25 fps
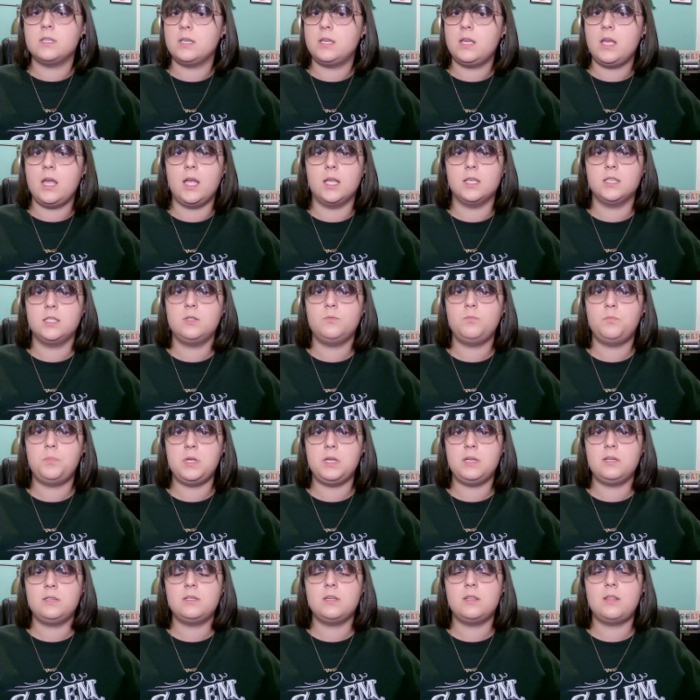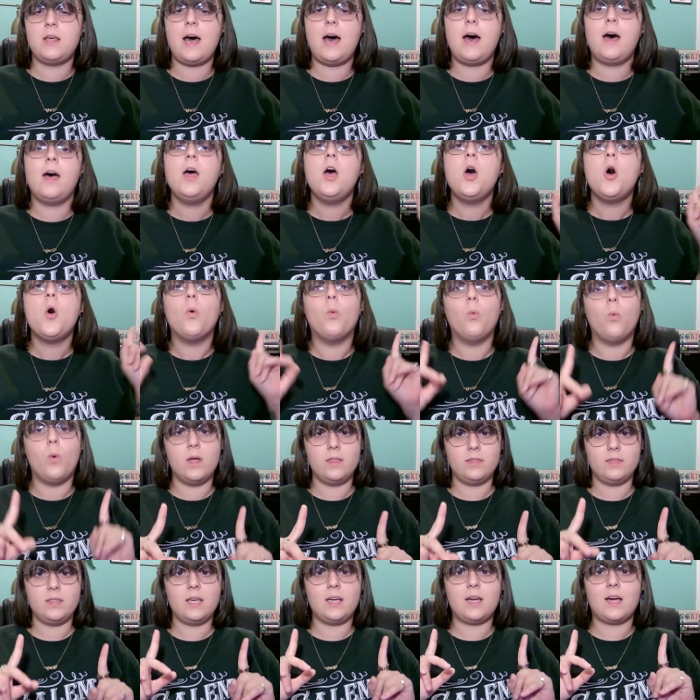can't speak to that.
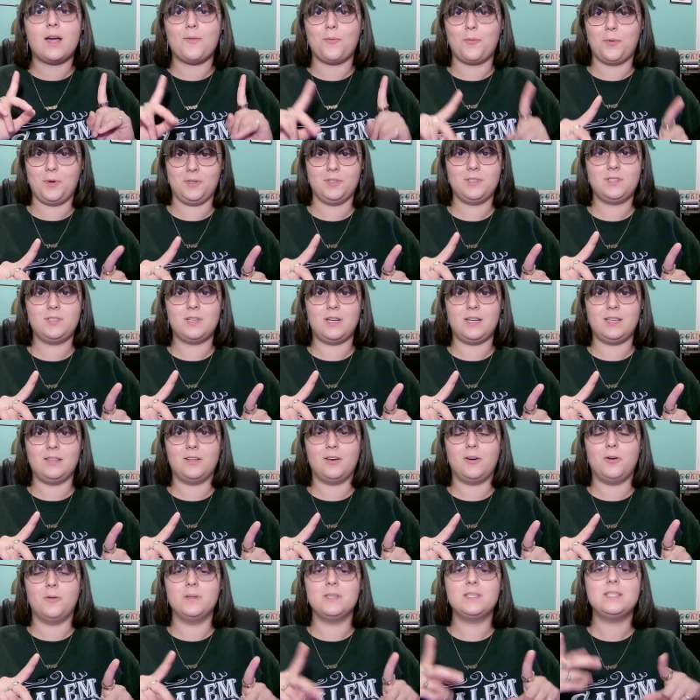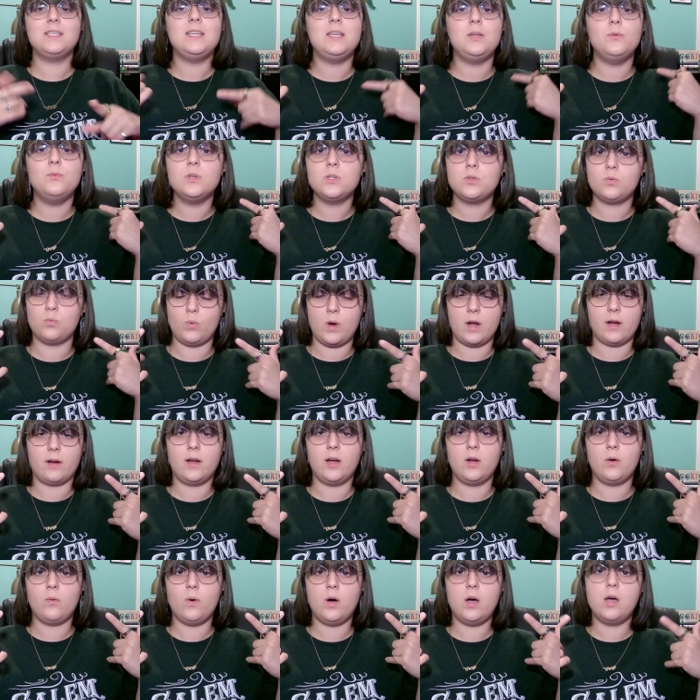One thing I will say, though, is he was
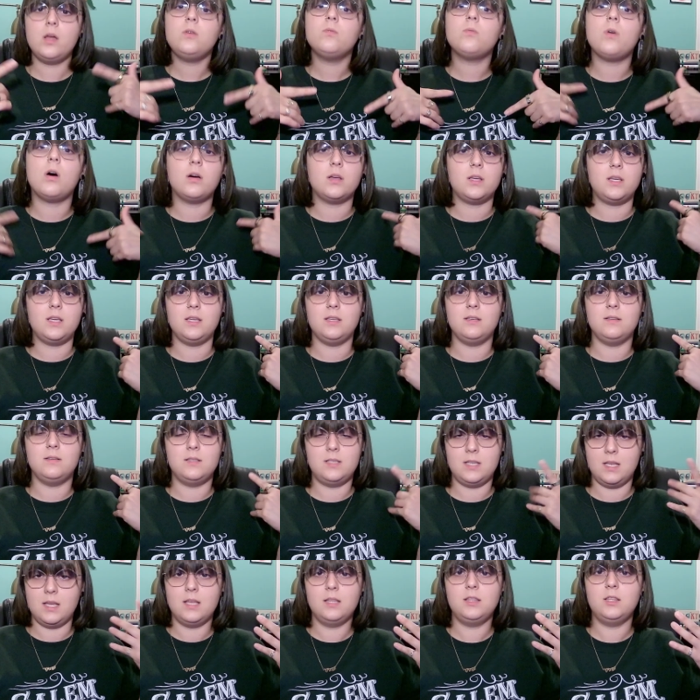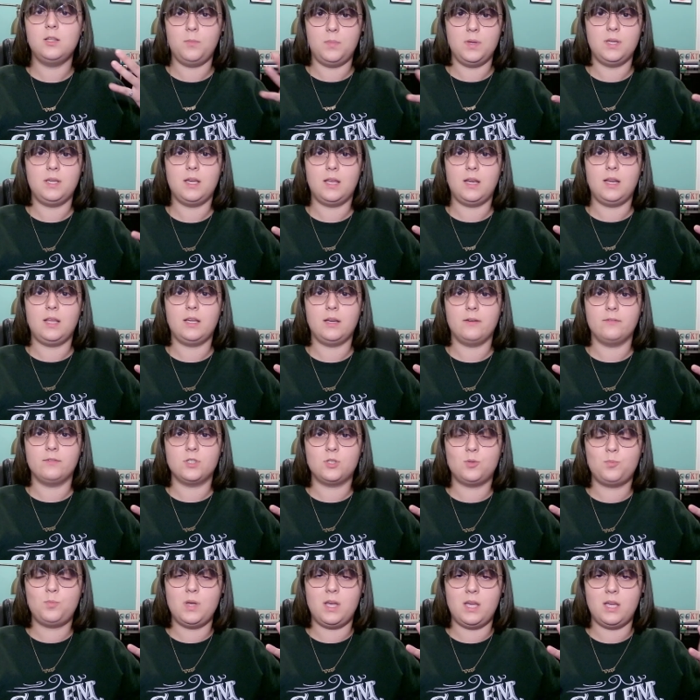wearing one while he did the beginning of
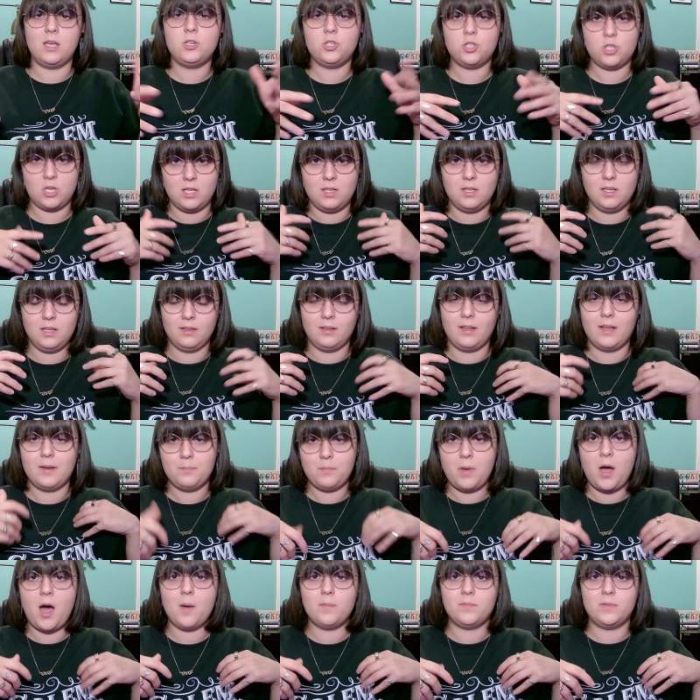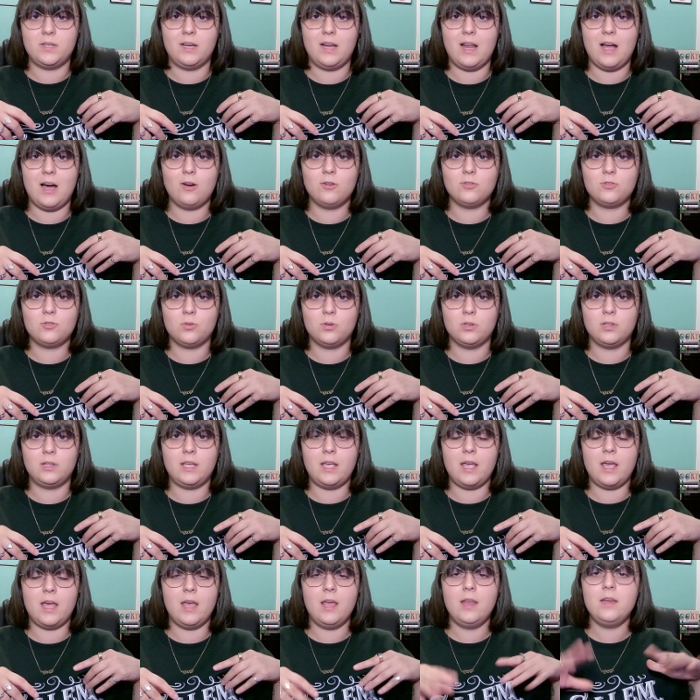his pitch and then, like, popped it out toward
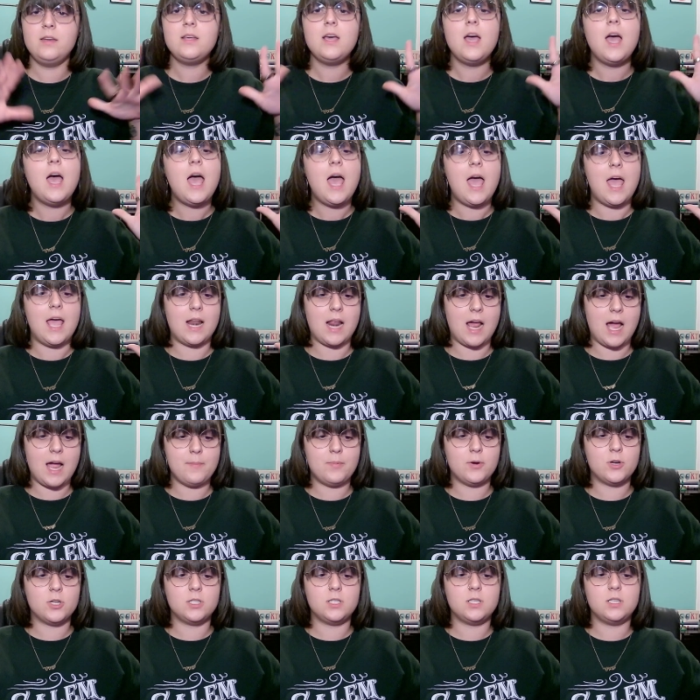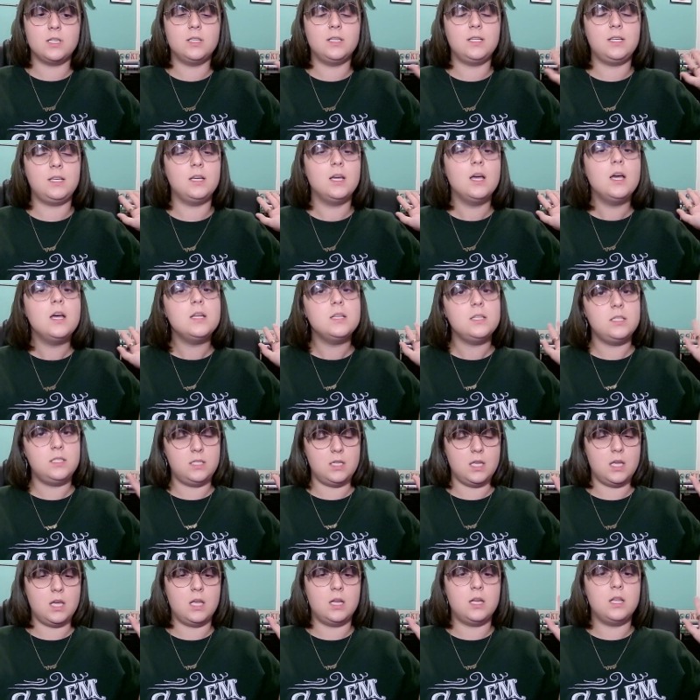the end. And I personally
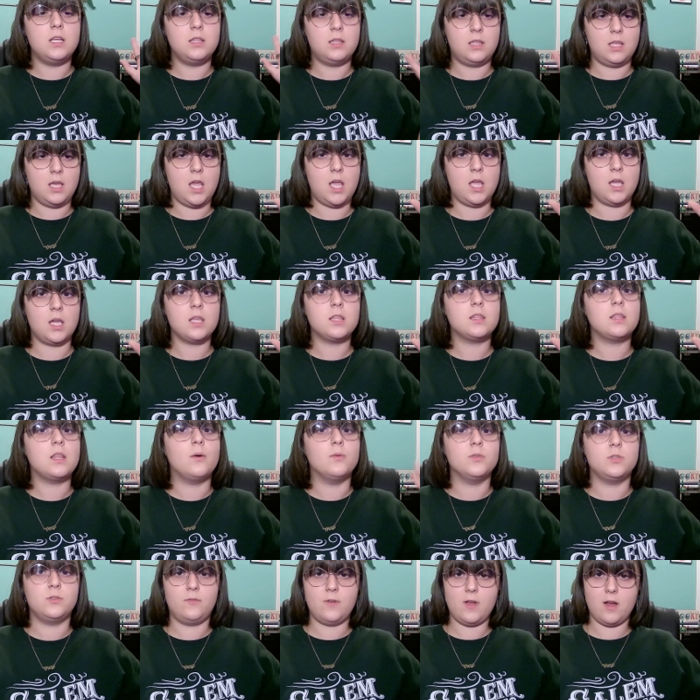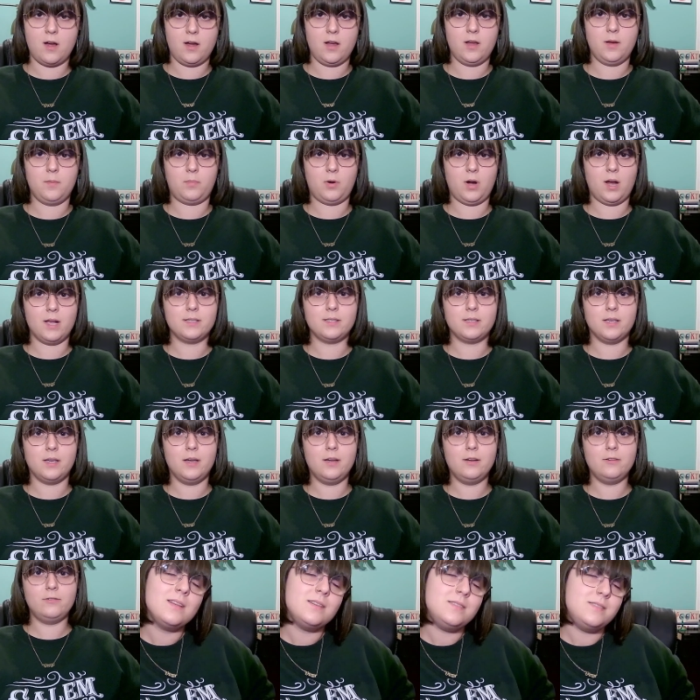did think that was very
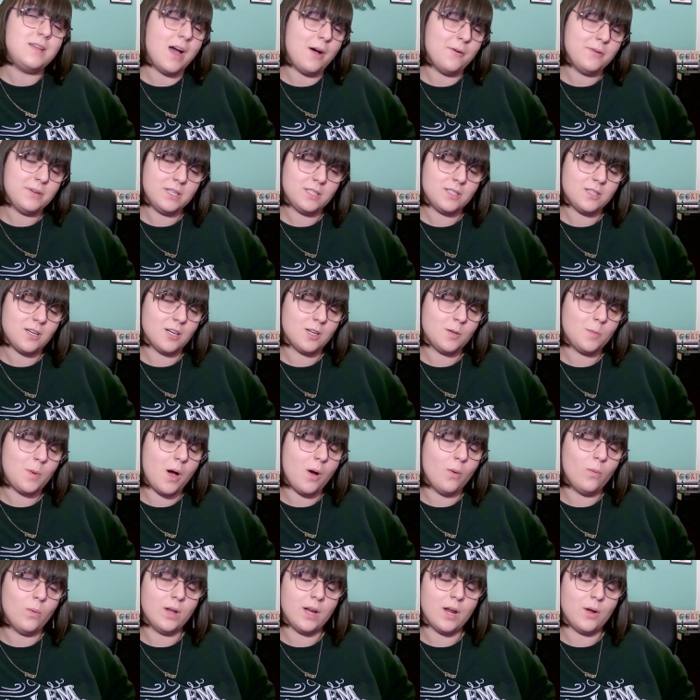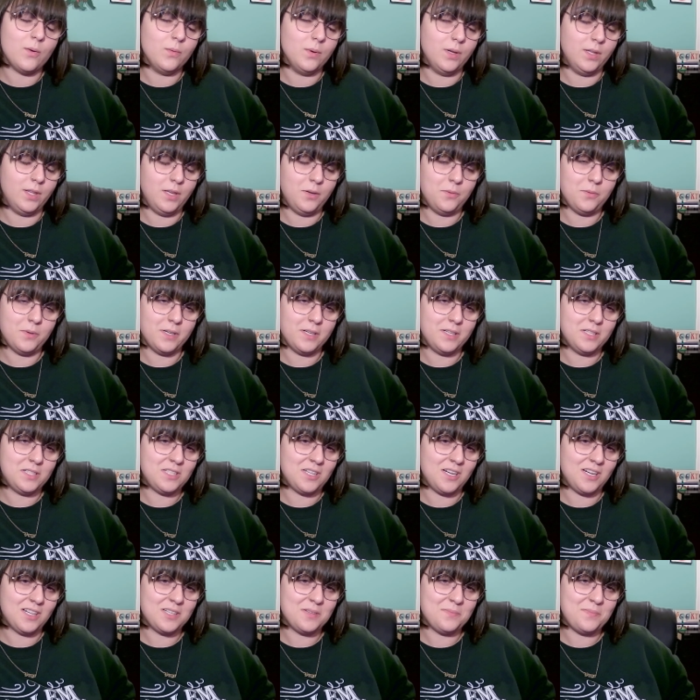impressive. Now we can talk about what I really want to
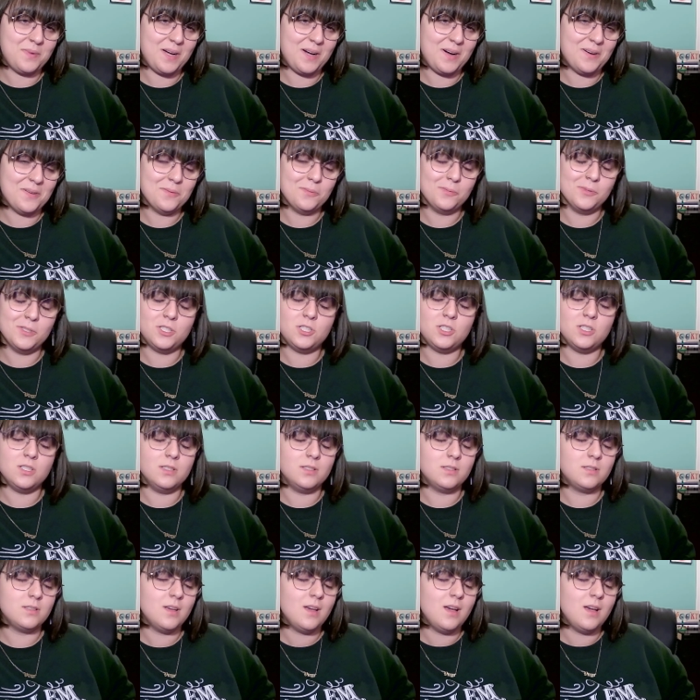talk about, which is